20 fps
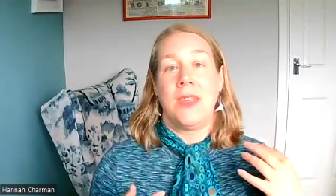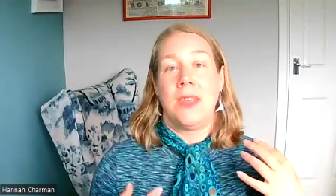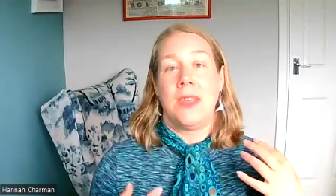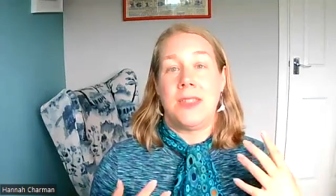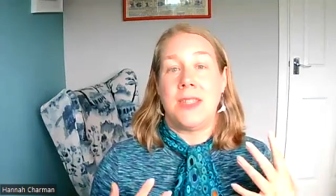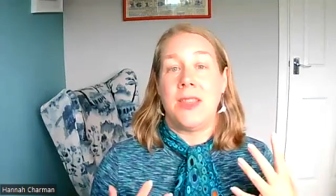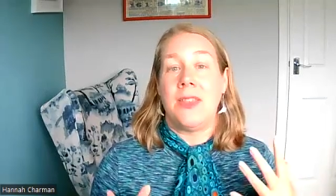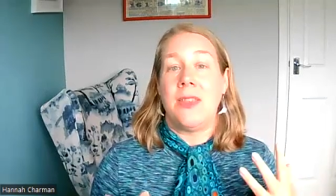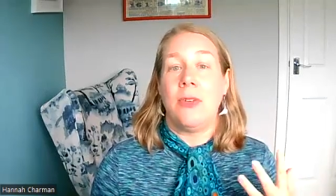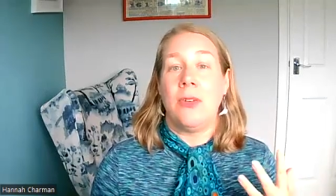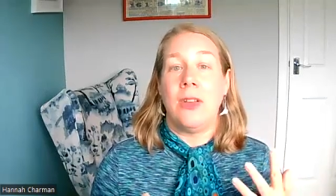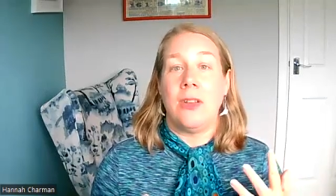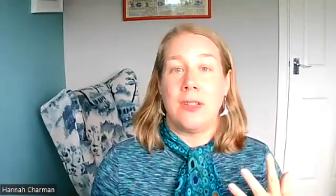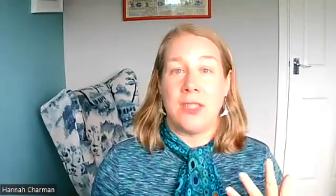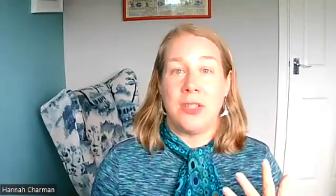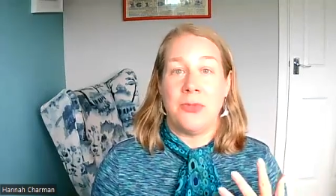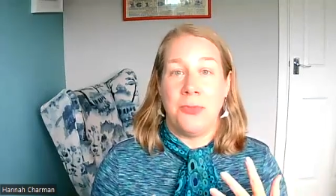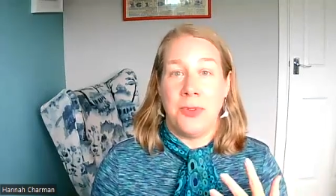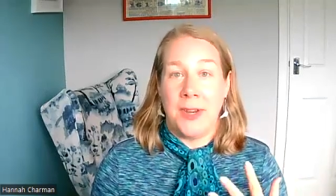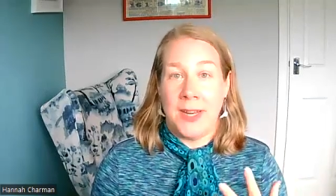So there are
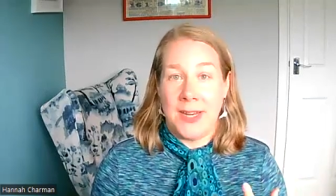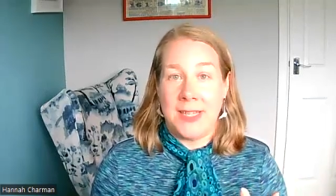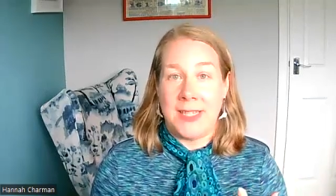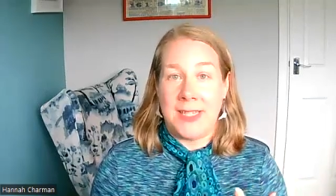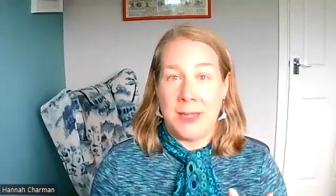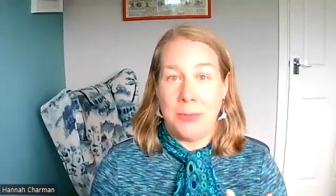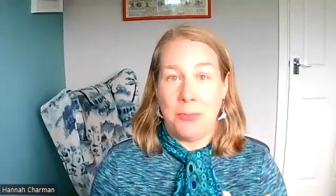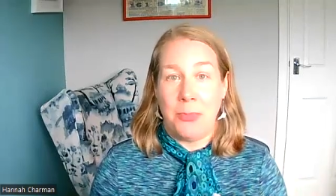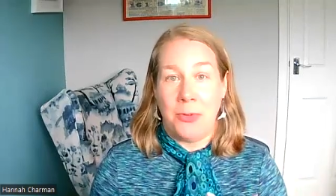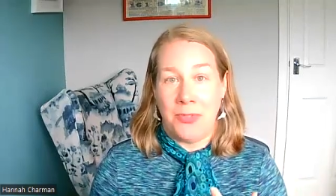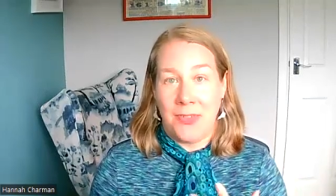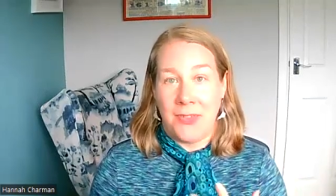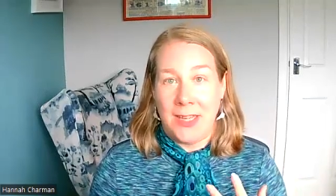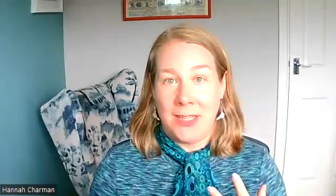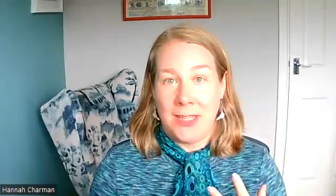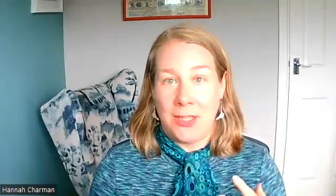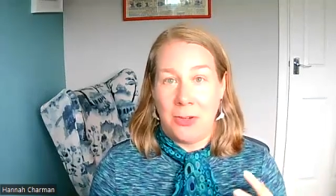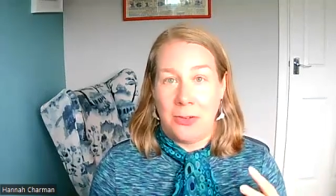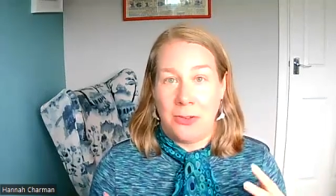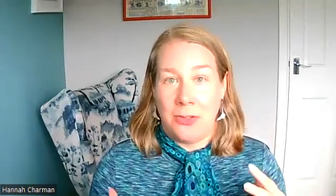lots of really simple
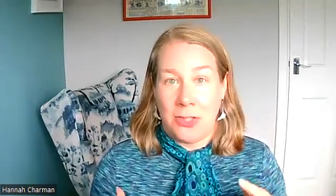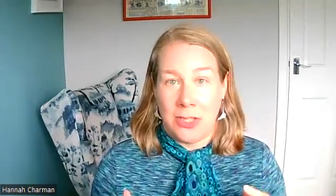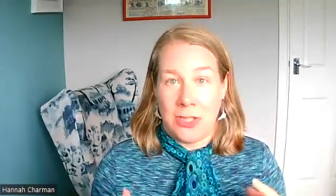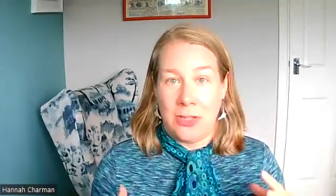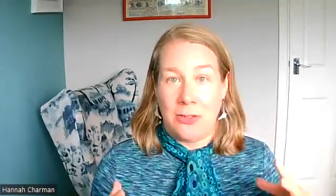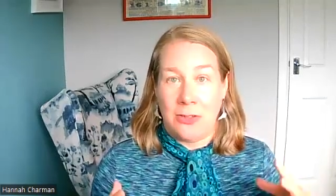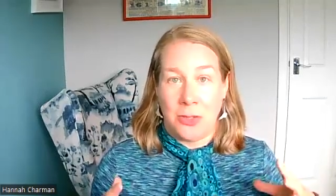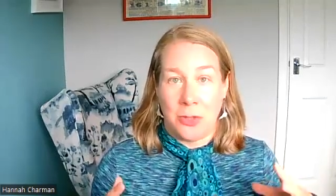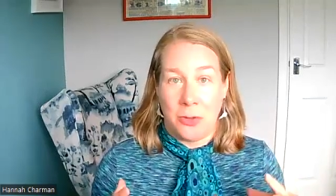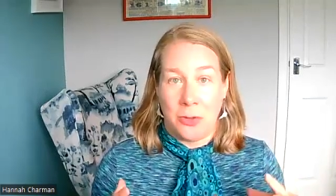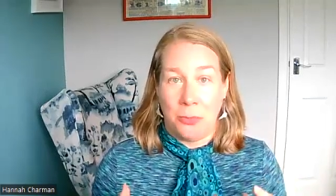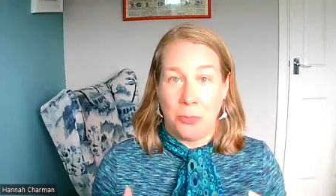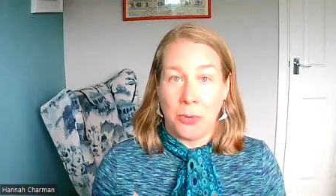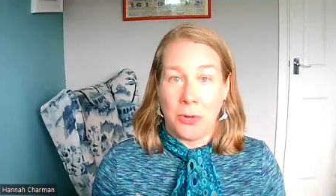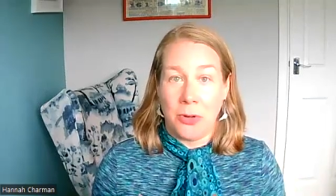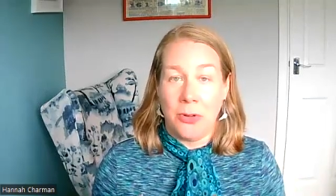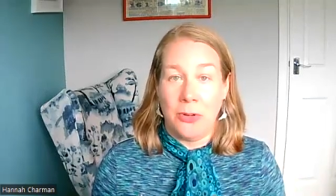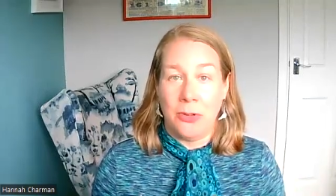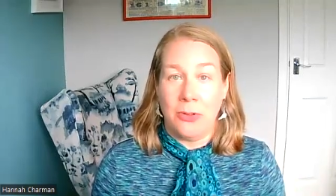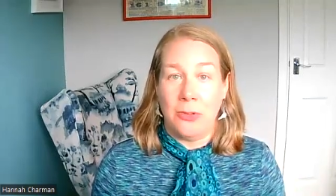things you can do to
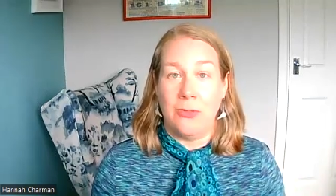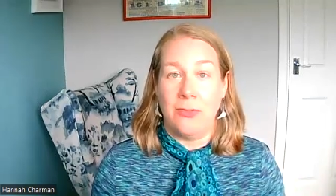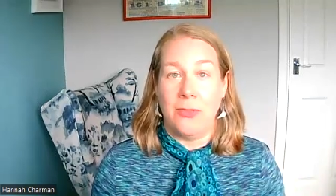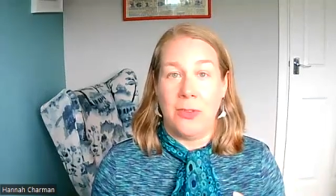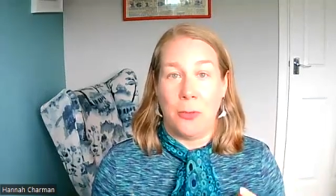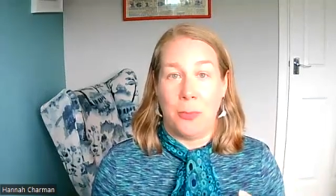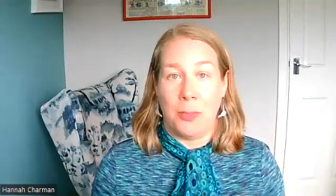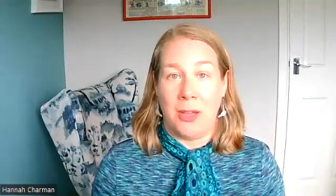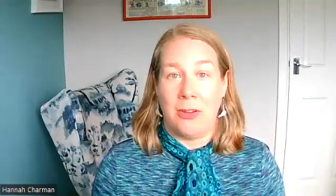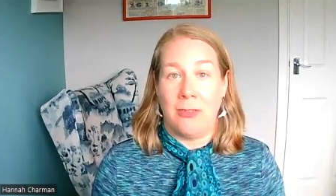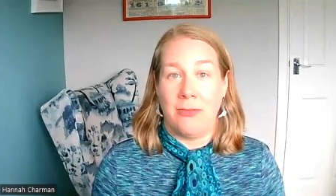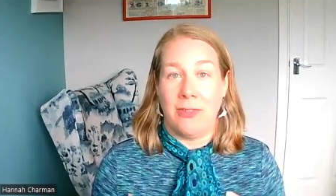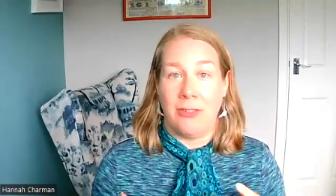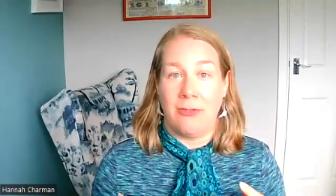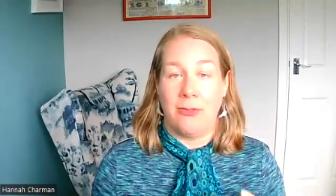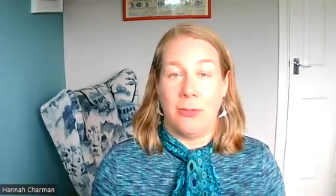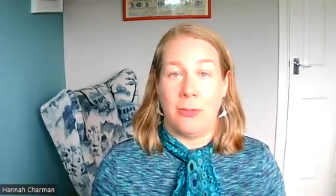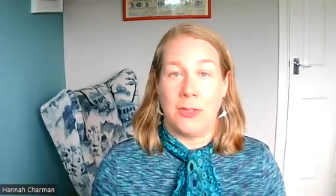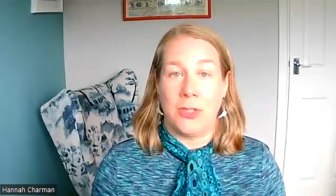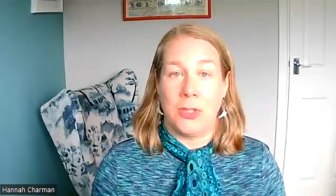improve your
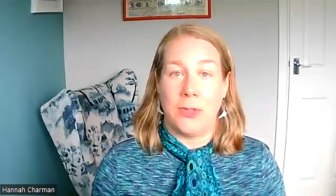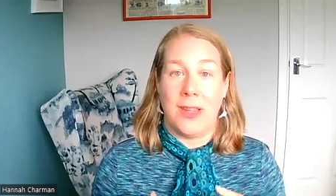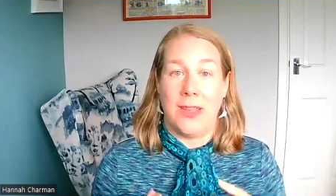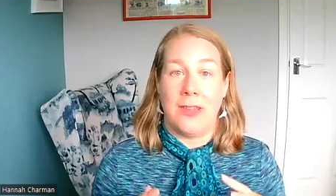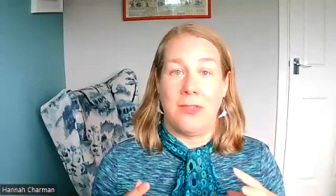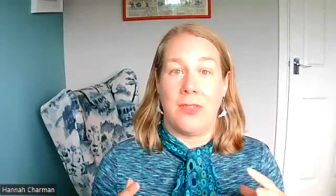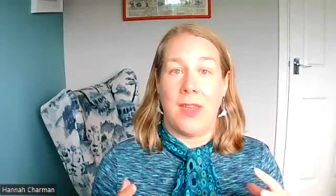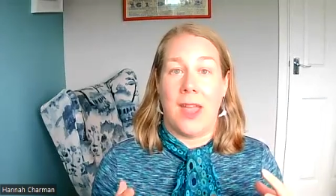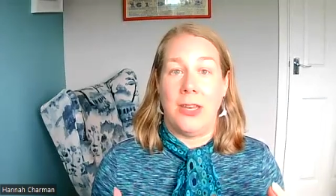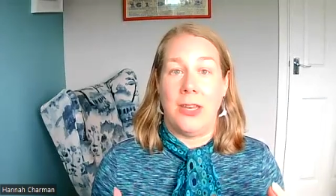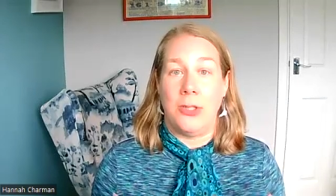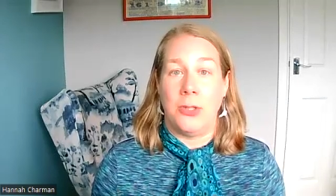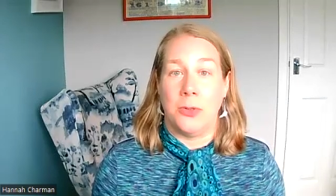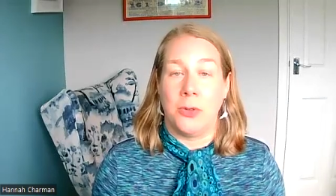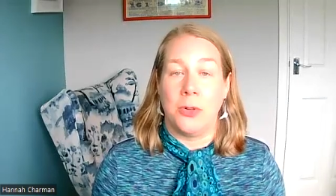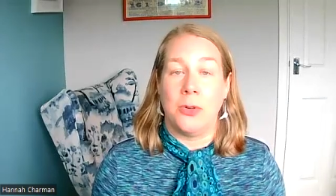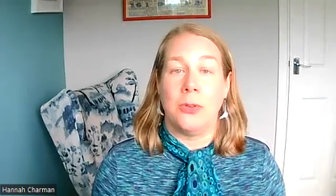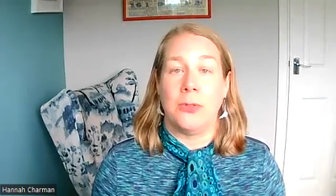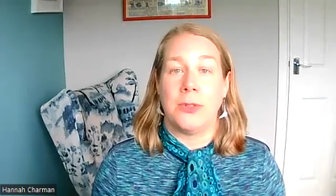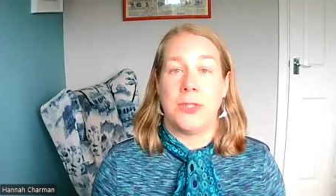pelvic floor strength and your
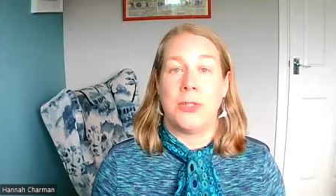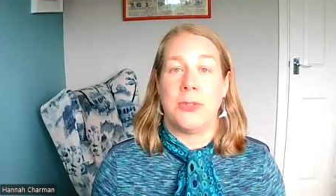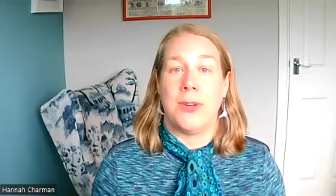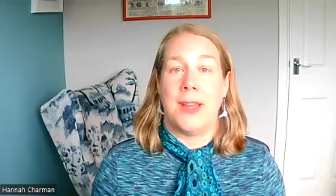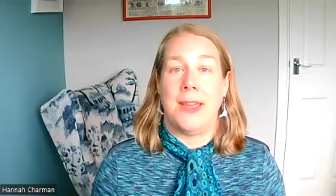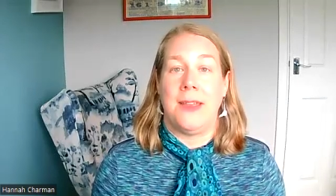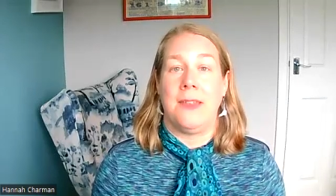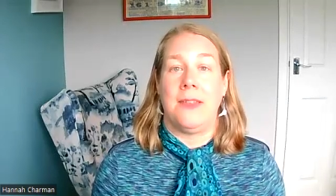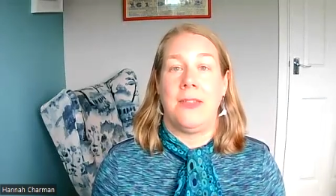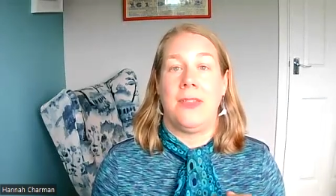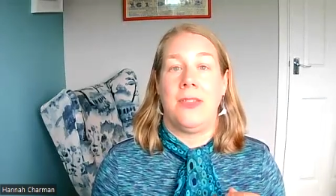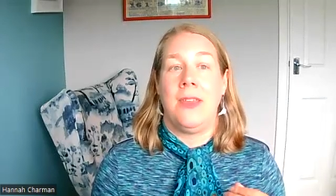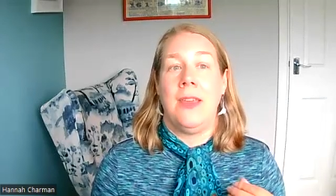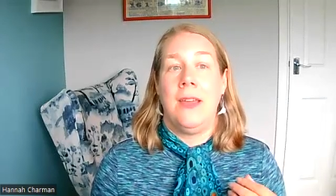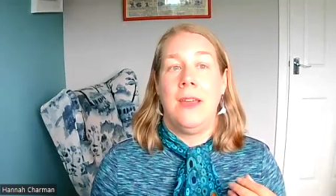core strength.